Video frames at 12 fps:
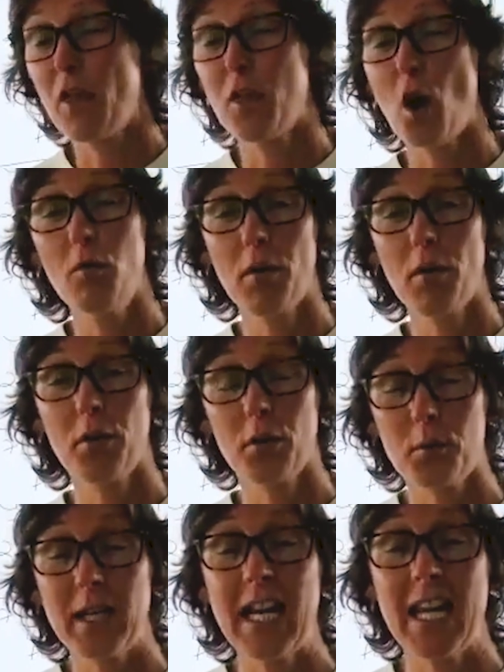over
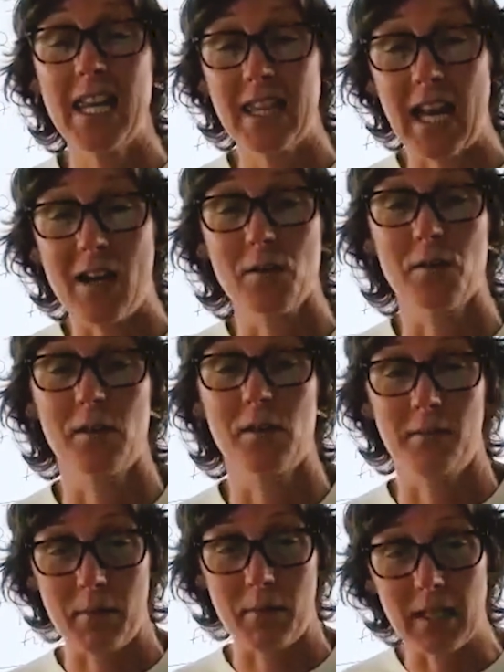
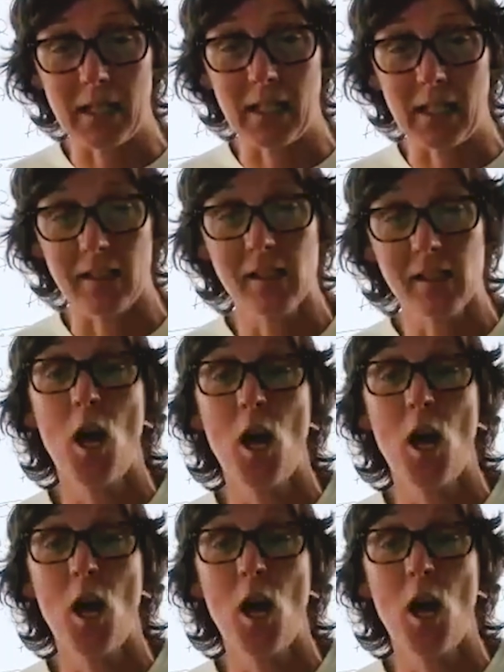3,000 meetings.